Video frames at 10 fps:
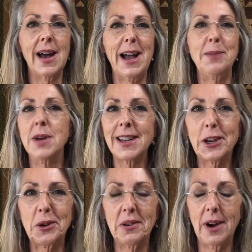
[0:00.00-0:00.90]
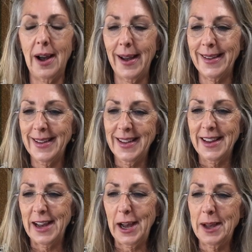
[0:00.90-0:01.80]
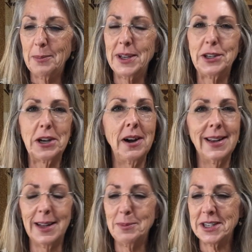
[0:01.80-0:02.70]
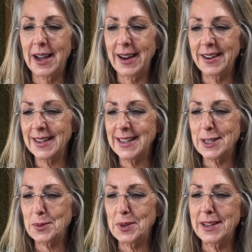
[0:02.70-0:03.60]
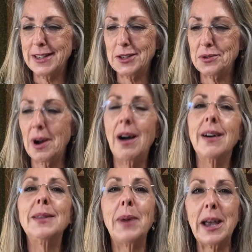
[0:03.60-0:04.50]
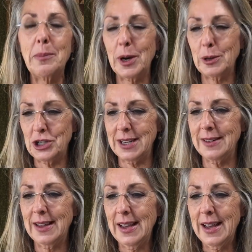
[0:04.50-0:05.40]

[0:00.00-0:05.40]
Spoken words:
I'm not going to cry, but darn it, I'm tired and it's drawing my emotion.